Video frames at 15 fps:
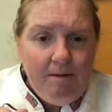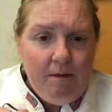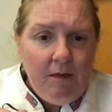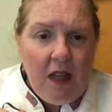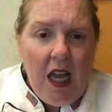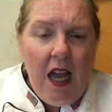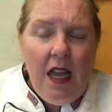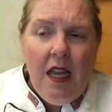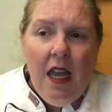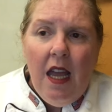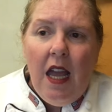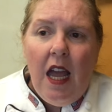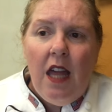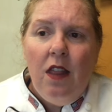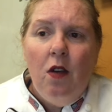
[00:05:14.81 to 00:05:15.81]
Okay,
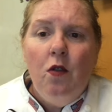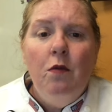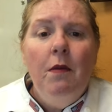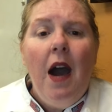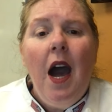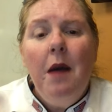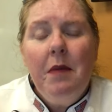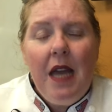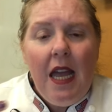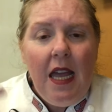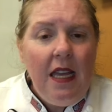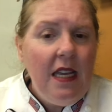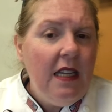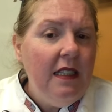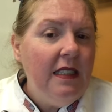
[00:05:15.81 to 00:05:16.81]
and the
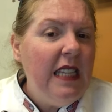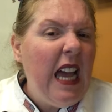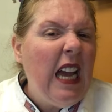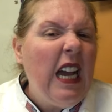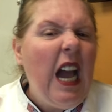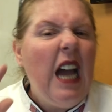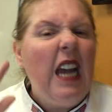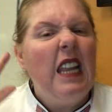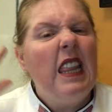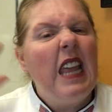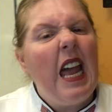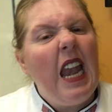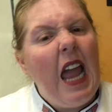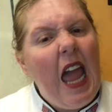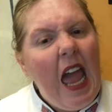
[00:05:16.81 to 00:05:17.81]
umami is that kind of
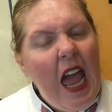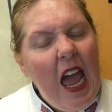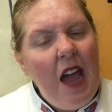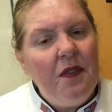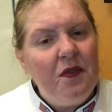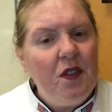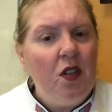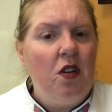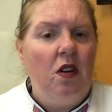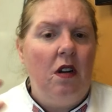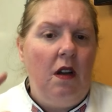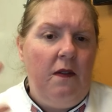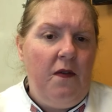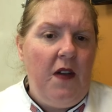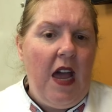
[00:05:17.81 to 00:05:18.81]
that after
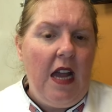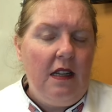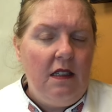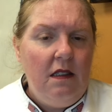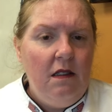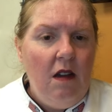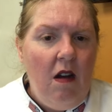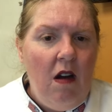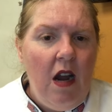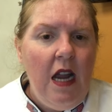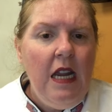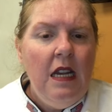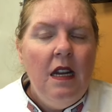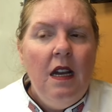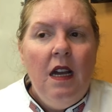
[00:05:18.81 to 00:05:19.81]
effect. All
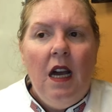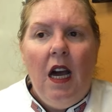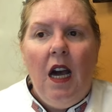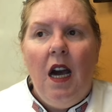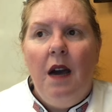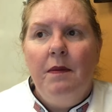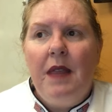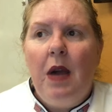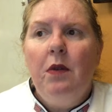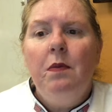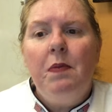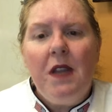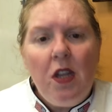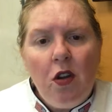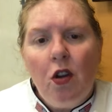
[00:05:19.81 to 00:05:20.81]
right, that would
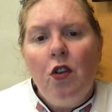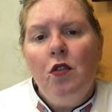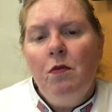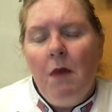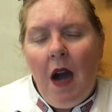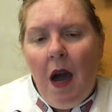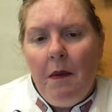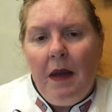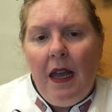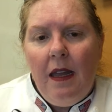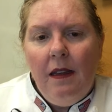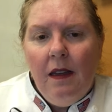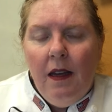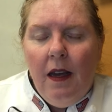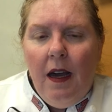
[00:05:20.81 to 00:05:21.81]
be your umami.
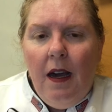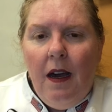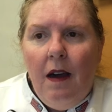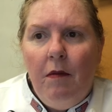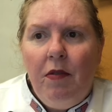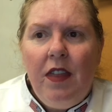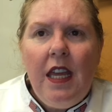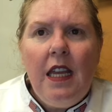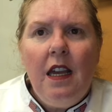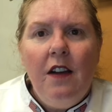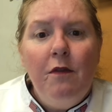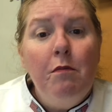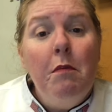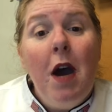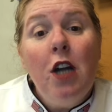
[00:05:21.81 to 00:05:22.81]
Think
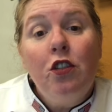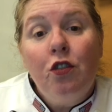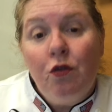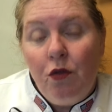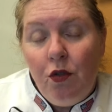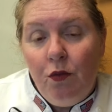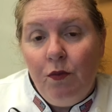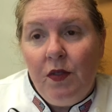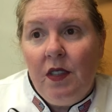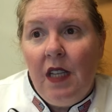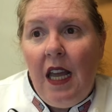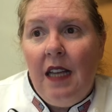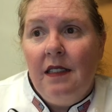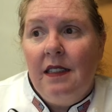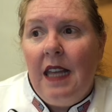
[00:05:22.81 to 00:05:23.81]
of mushrooms
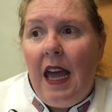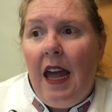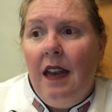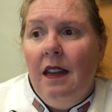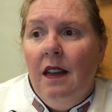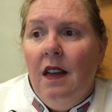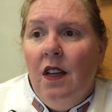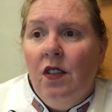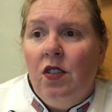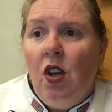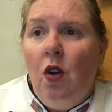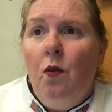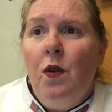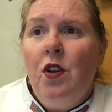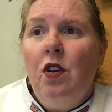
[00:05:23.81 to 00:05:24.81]
as that.
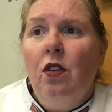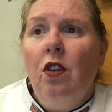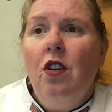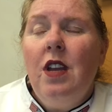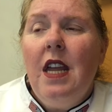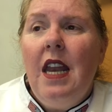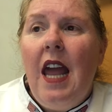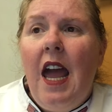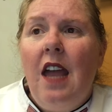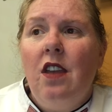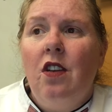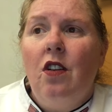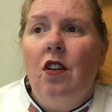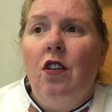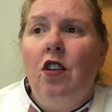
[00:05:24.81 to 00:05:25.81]
So when you're looking at
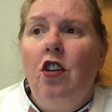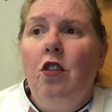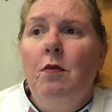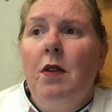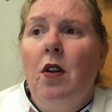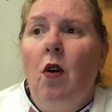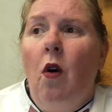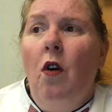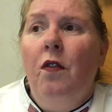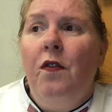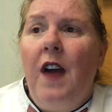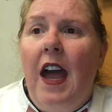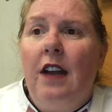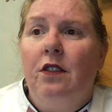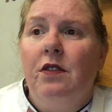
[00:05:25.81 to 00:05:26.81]
your human
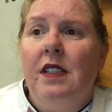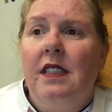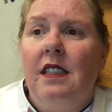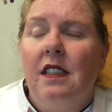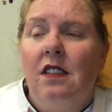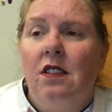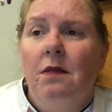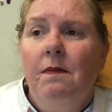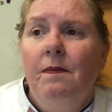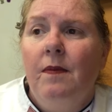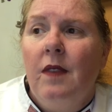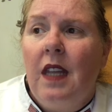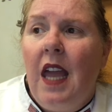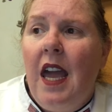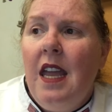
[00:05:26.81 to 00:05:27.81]
olfactory system,
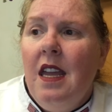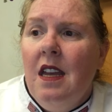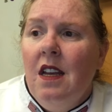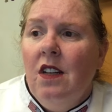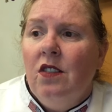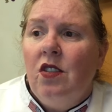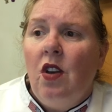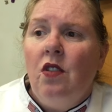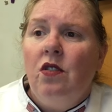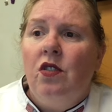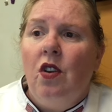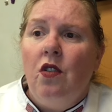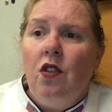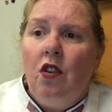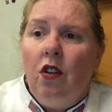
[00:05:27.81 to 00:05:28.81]
okay,
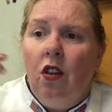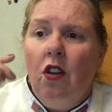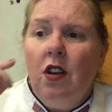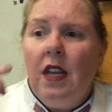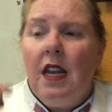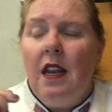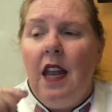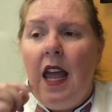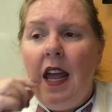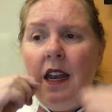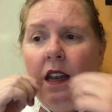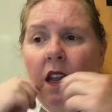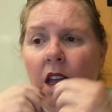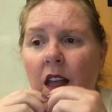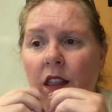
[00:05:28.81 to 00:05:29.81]
so you're looking
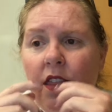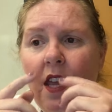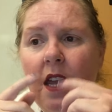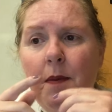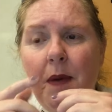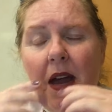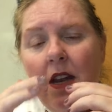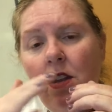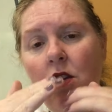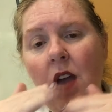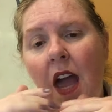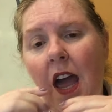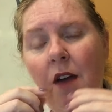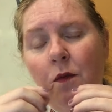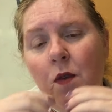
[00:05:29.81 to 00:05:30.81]
and think about it. You
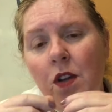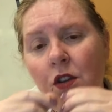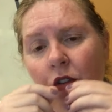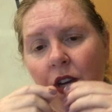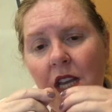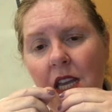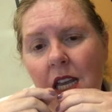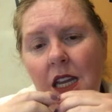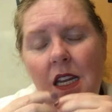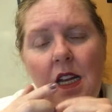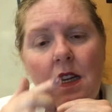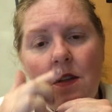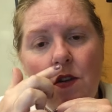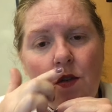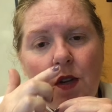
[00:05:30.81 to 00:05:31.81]
have, when you're
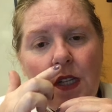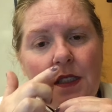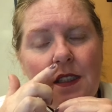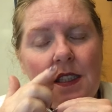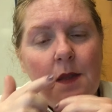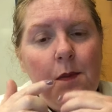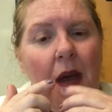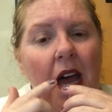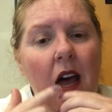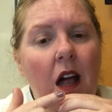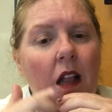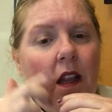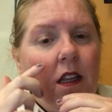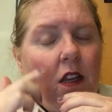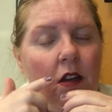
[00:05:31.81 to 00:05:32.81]
eating, you can
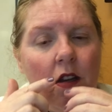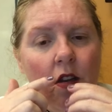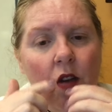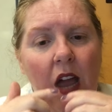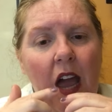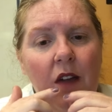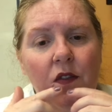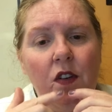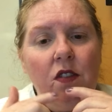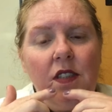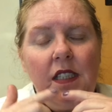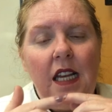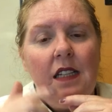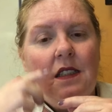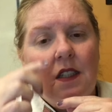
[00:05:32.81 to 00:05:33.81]
smell. You have your
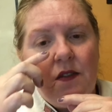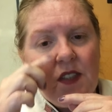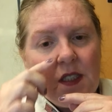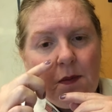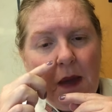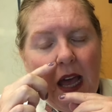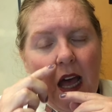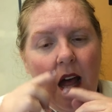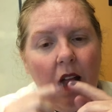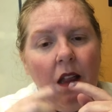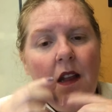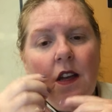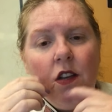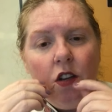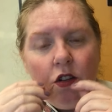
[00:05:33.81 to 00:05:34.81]
sense of smell,
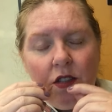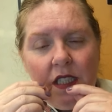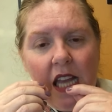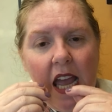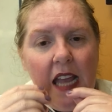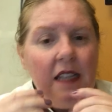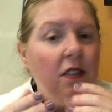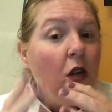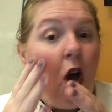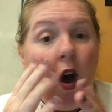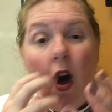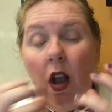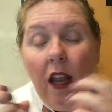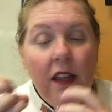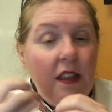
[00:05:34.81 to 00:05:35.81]
your taste,
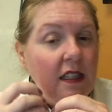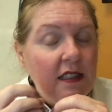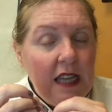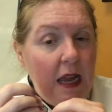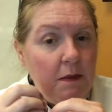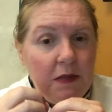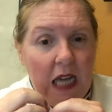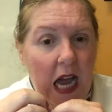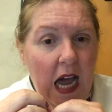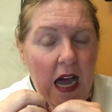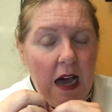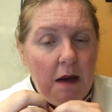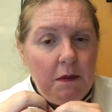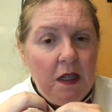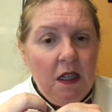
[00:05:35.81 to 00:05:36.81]
all at the same
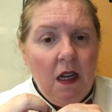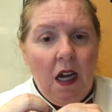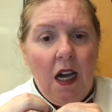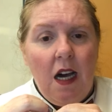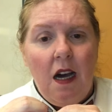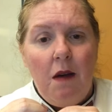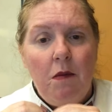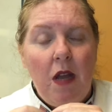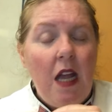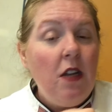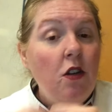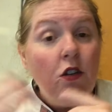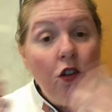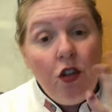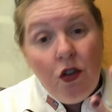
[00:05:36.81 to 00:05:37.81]
time. And
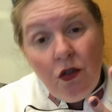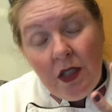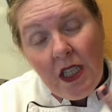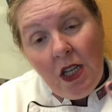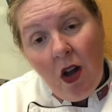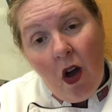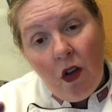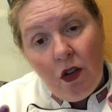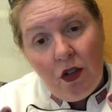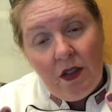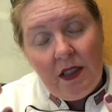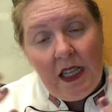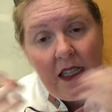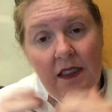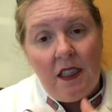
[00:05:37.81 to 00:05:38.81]
you're using all your
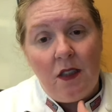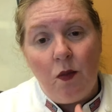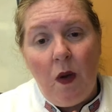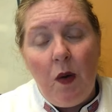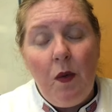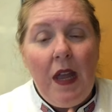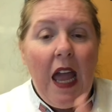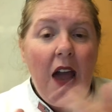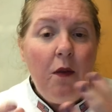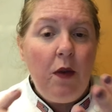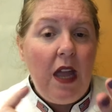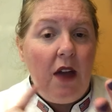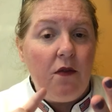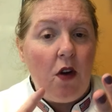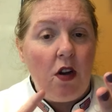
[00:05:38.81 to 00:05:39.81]
senses. What do we have?
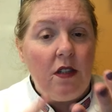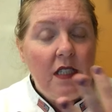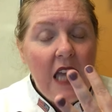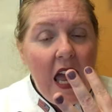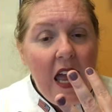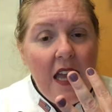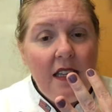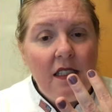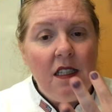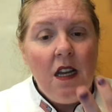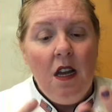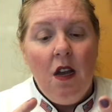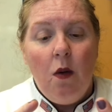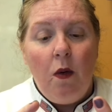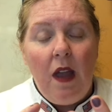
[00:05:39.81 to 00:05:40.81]
We have our taste.
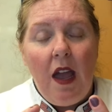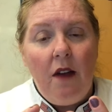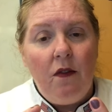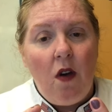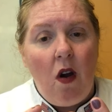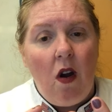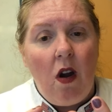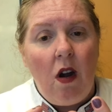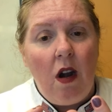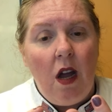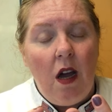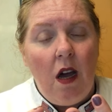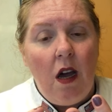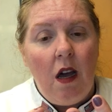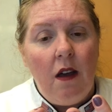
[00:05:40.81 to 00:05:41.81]
We have
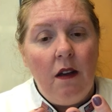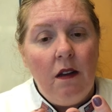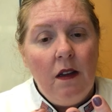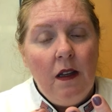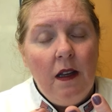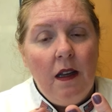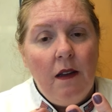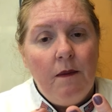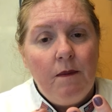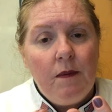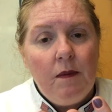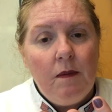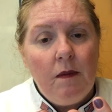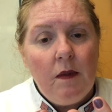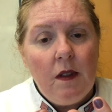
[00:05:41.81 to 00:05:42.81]
our
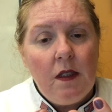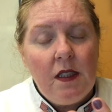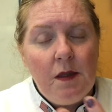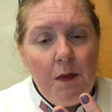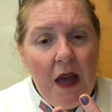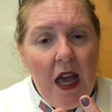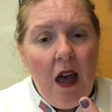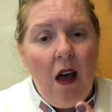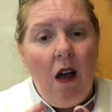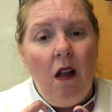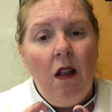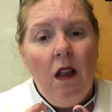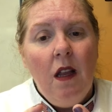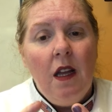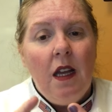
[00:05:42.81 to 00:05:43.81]

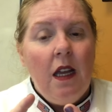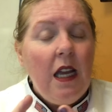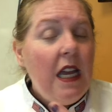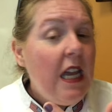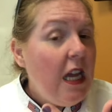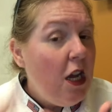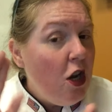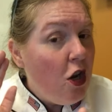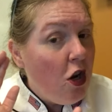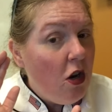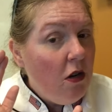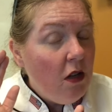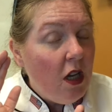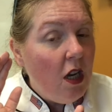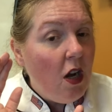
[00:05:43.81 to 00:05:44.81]
smell.
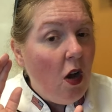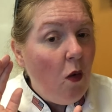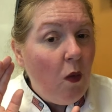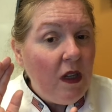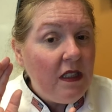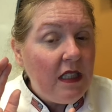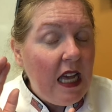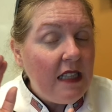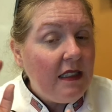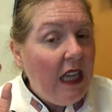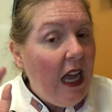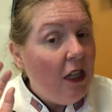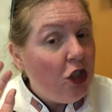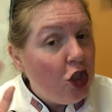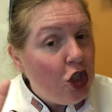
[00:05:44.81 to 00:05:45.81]
Hear, what's that
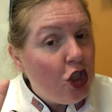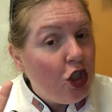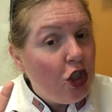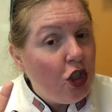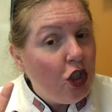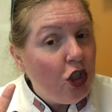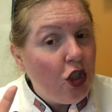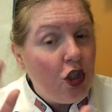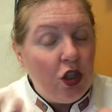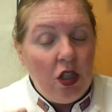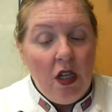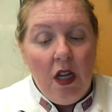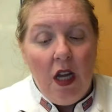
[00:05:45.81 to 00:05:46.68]
sound? Shh.